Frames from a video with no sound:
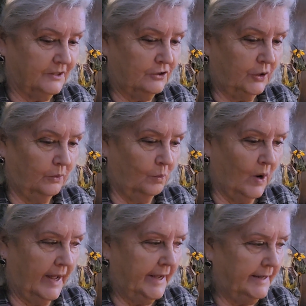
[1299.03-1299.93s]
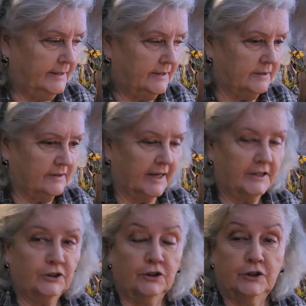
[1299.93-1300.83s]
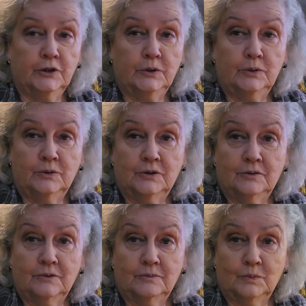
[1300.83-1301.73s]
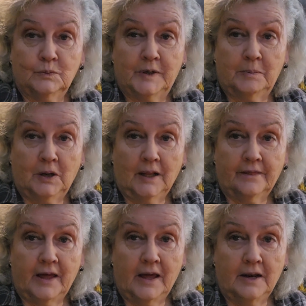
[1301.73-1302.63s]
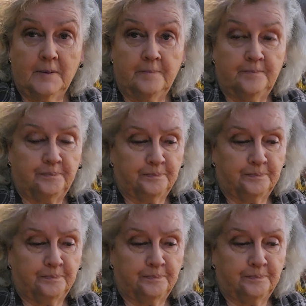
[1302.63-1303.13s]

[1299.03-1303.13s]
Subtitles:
certain ways and things you do, people like that, and